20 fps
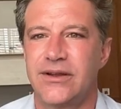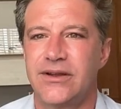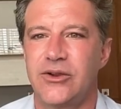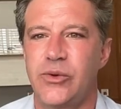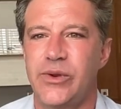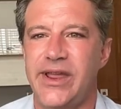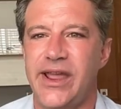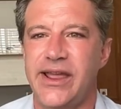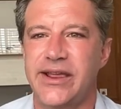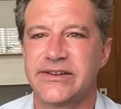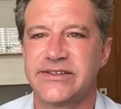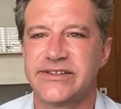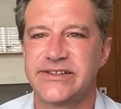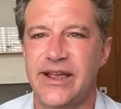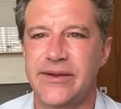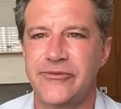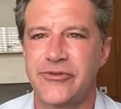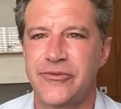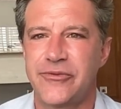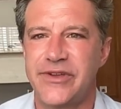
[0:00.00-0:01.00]
Queen Ang says,
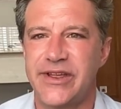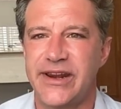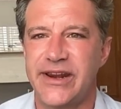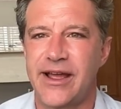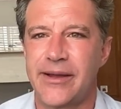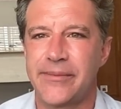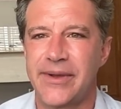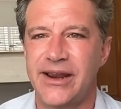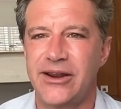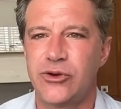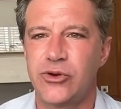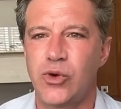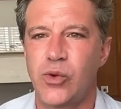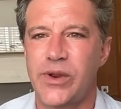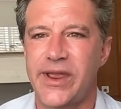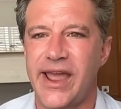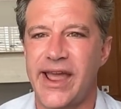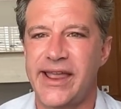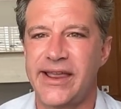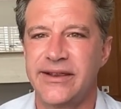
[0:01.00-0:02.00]
I'm from Vietnam. Hello,
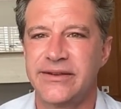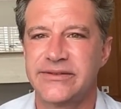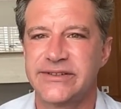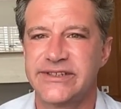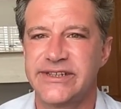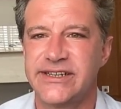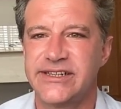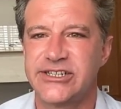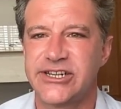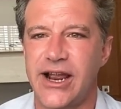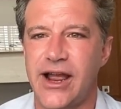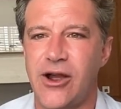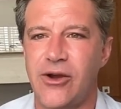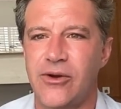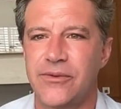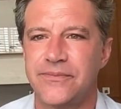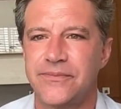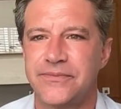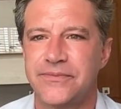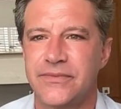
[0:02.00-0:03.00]
Queen Ang. Xin
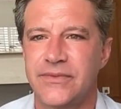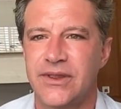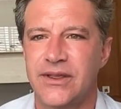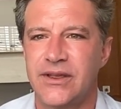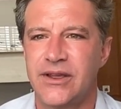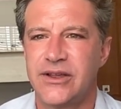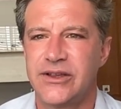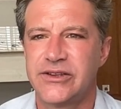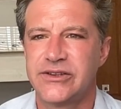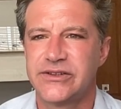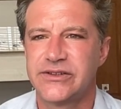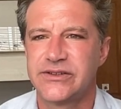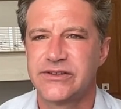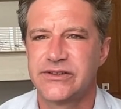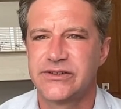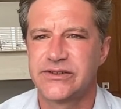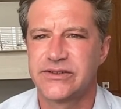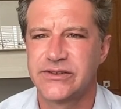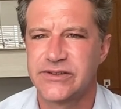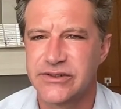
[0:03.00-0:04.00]
chào.
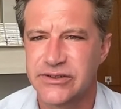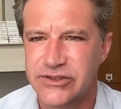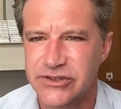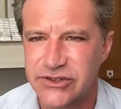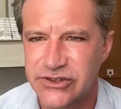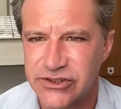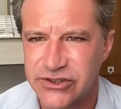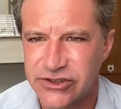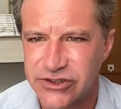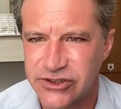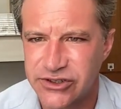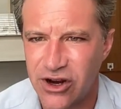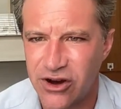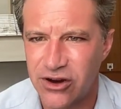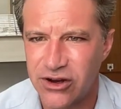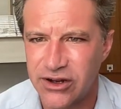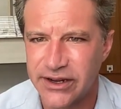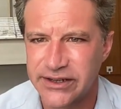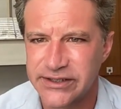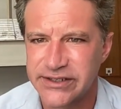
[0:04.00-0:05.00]

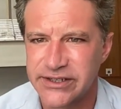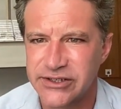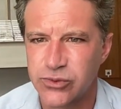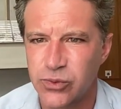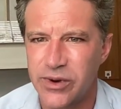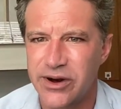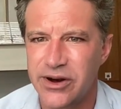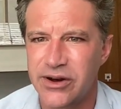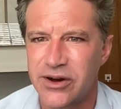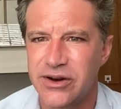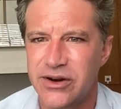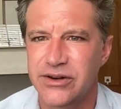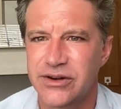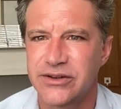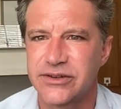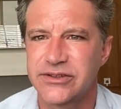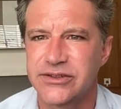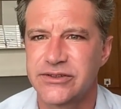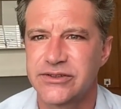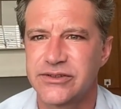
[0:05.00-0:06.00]
Starlin says,
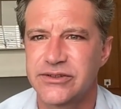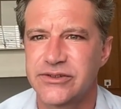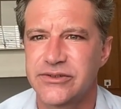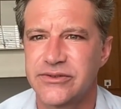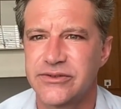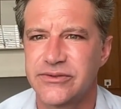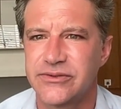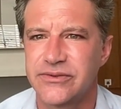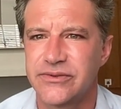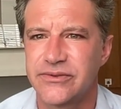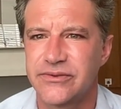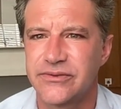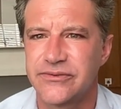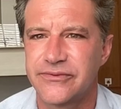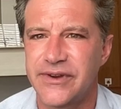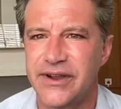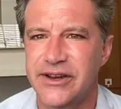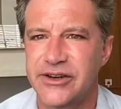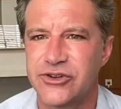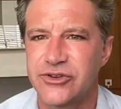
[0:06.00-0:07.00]
where to
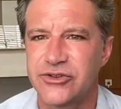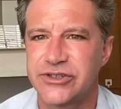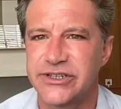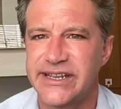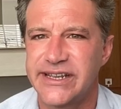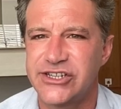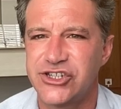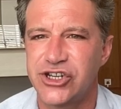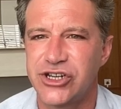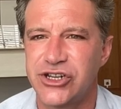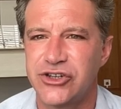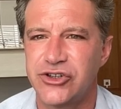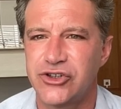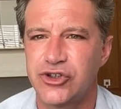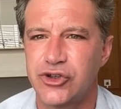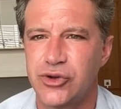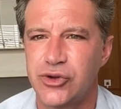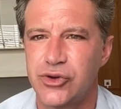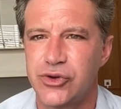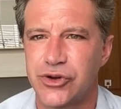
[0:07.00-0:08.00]
find your teaching
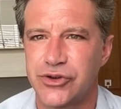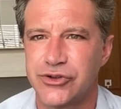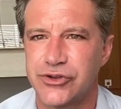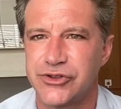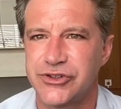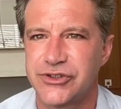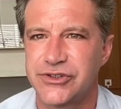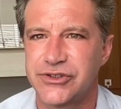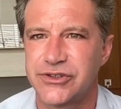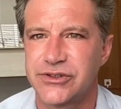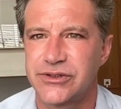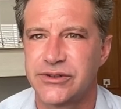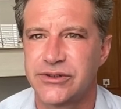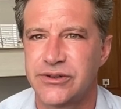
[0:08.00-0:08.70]
tutors?